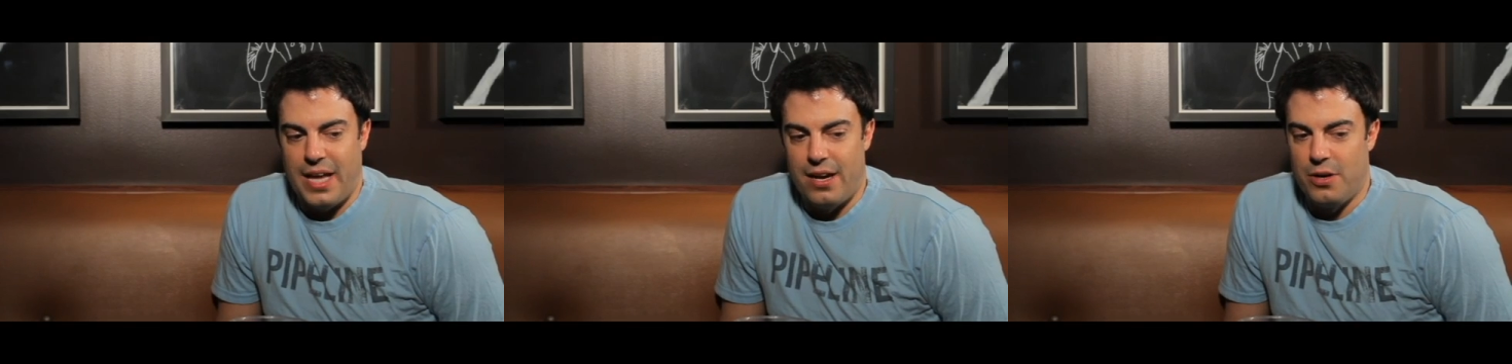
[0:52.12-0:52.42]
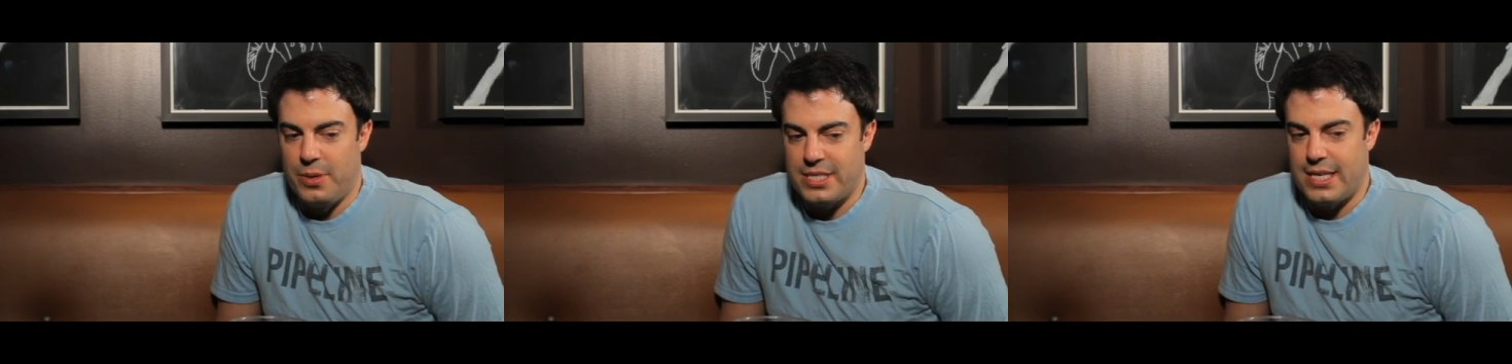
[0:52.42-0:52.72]
I
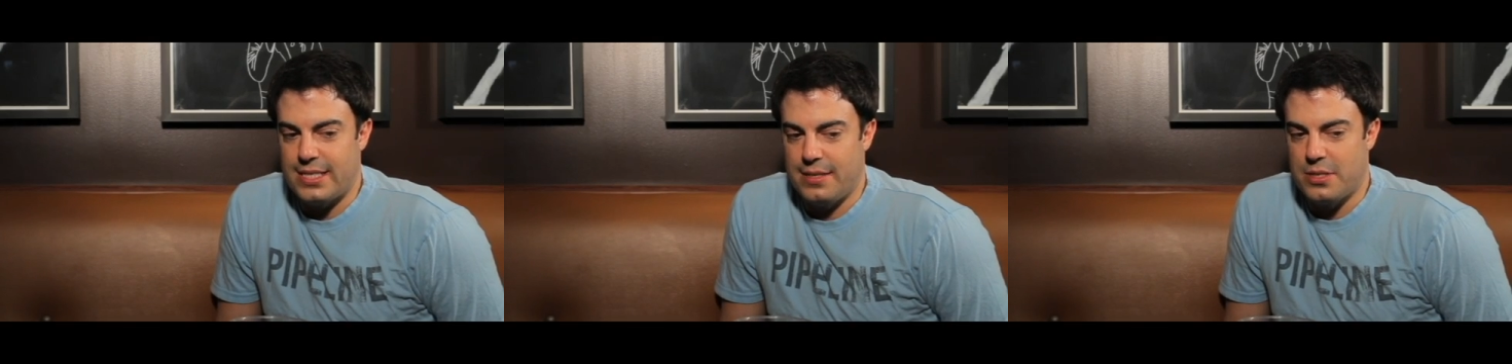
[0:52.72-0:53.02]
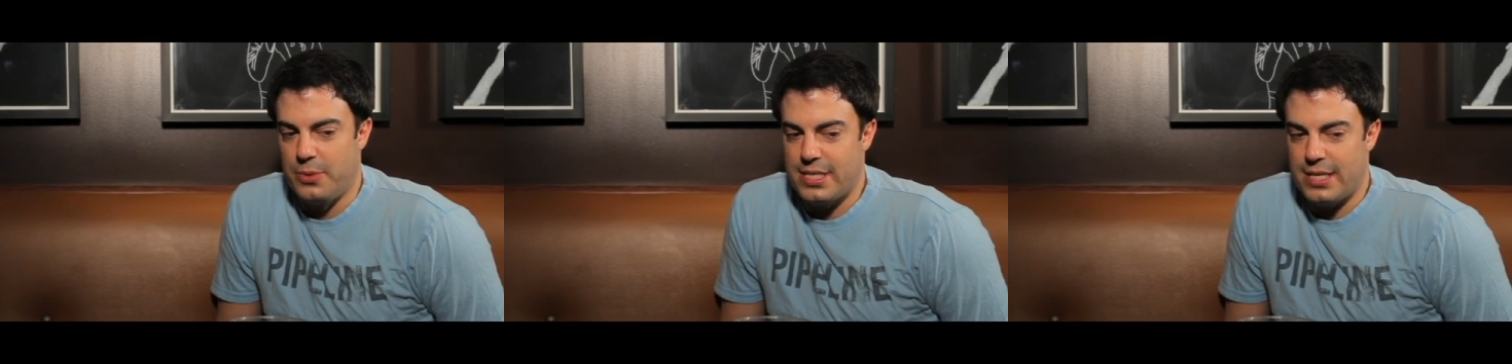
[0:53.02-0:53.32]
don't know, when's the last time?
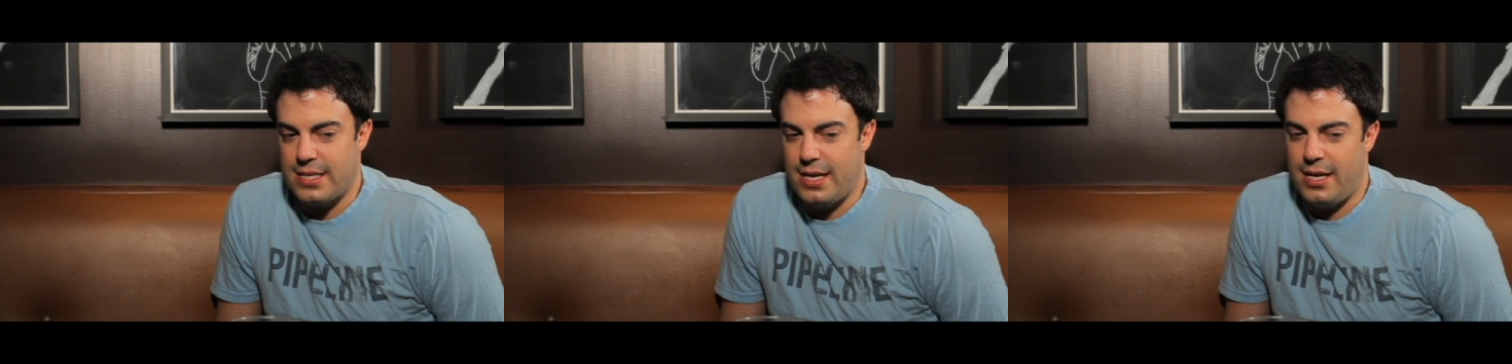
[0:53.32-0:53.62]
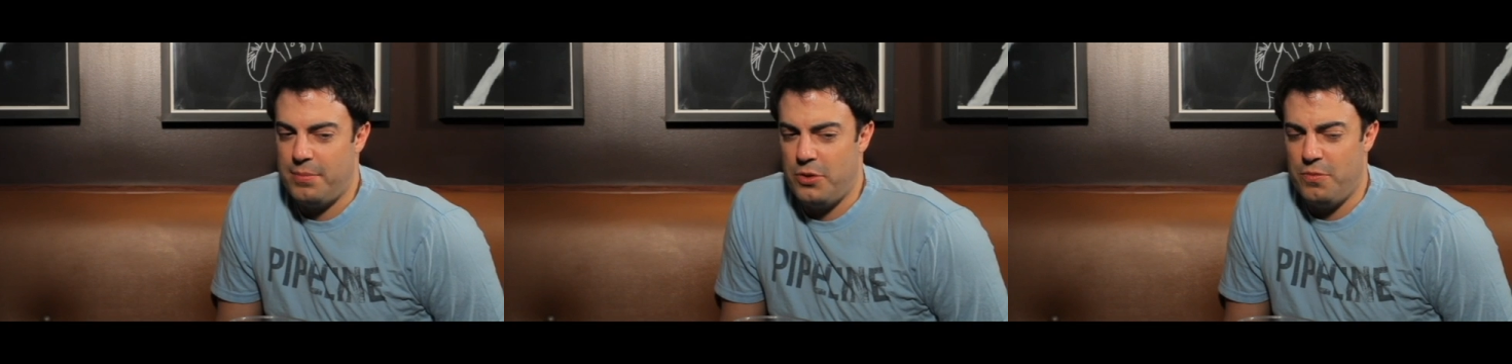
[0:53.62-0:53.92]
So when's the last
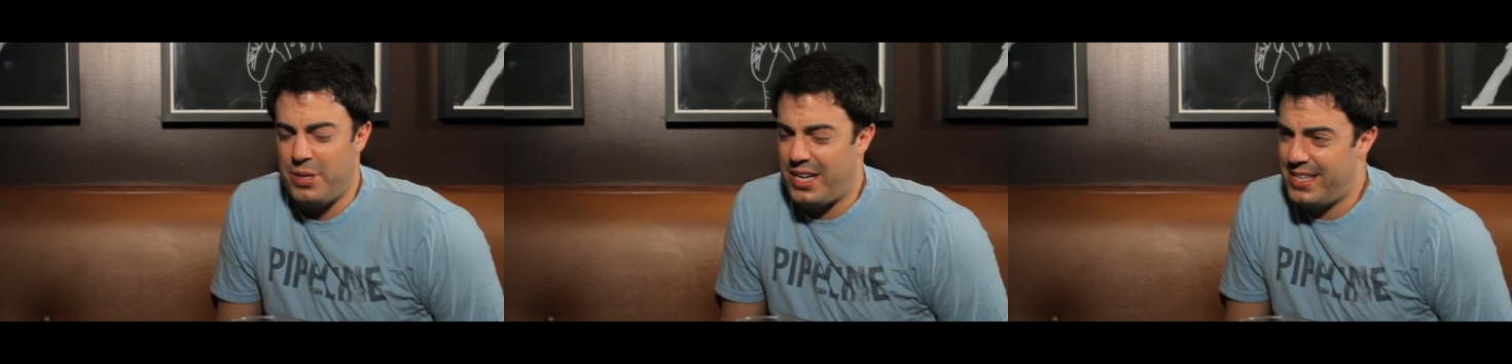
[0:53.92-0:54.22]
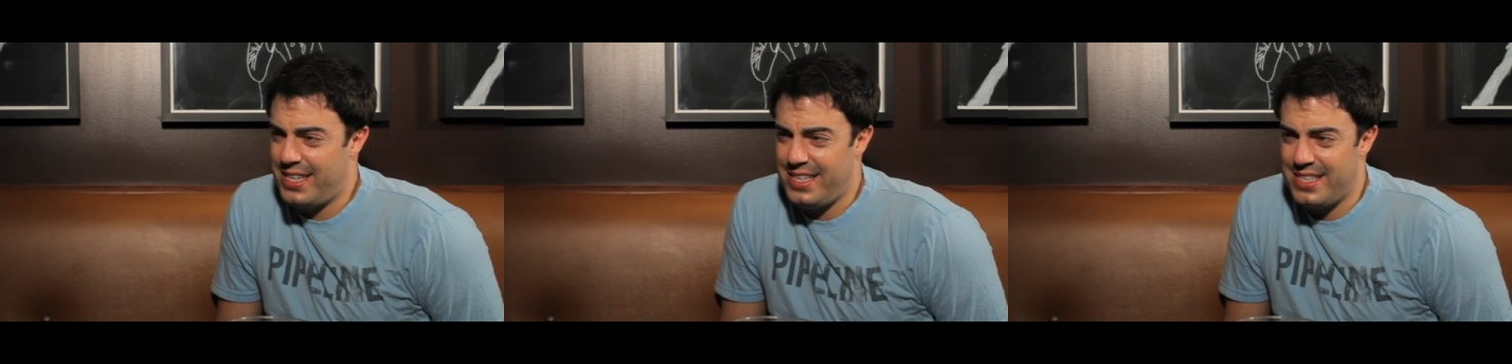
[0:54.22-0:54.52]
time you've been
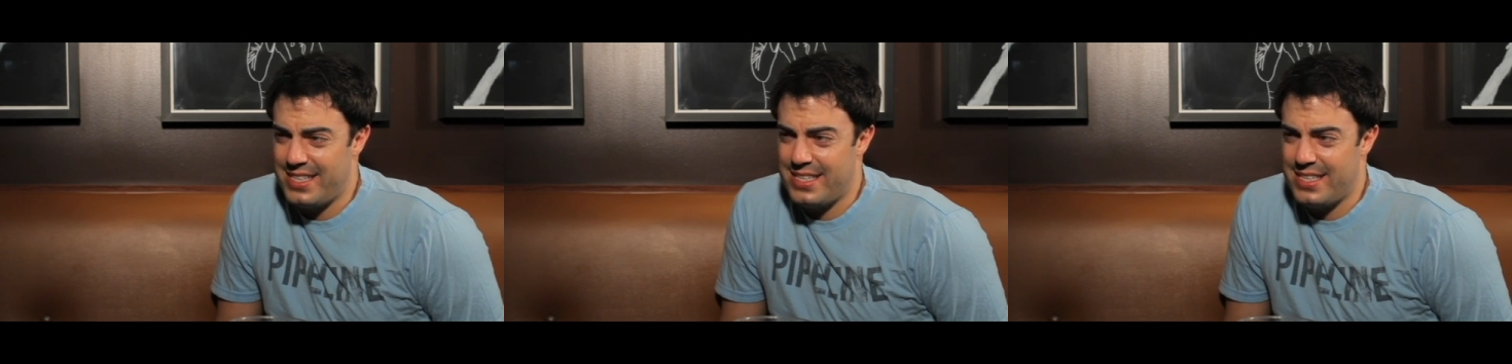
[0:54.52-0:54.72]
on a date?